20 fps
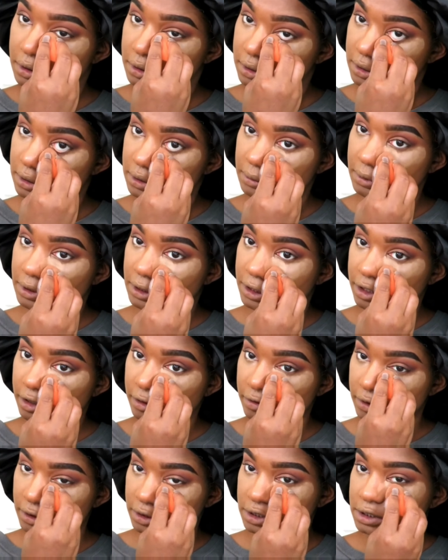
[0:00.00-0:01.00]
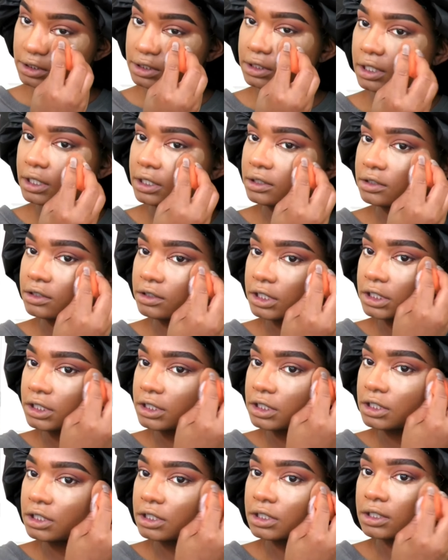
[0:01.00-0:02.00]
Let's make sure your face is not
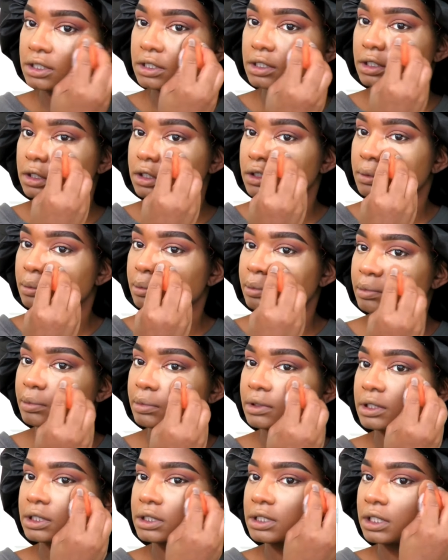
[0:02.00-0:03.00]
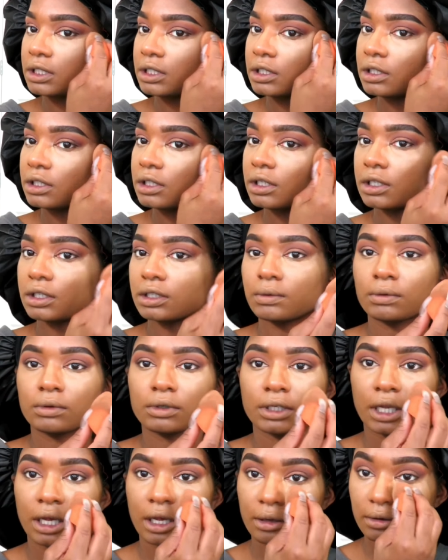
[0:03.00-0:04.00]
drenched, because then it
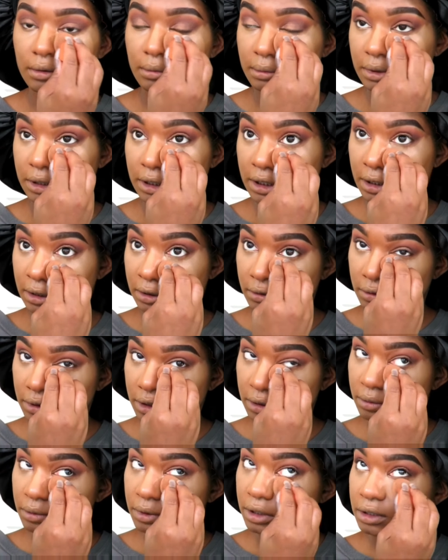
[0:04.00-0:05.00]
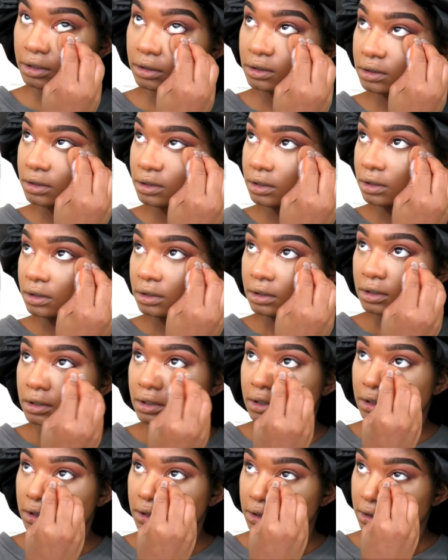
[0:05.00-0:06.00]
will not blend in very well
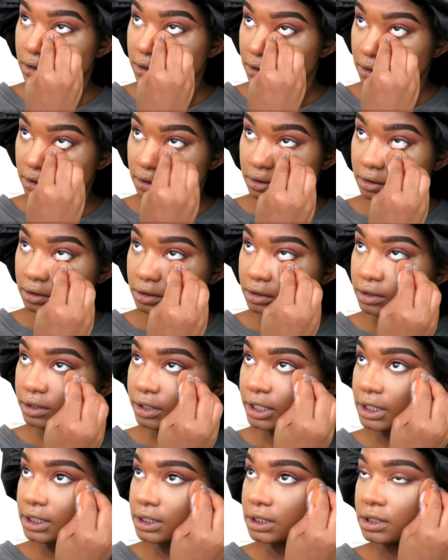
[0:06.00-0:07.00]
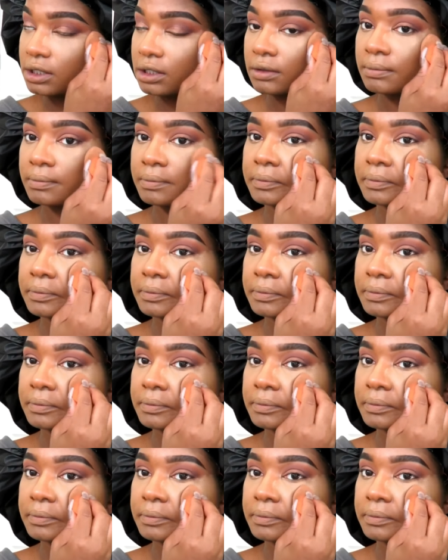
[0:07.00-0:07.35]
and it'll look crazy.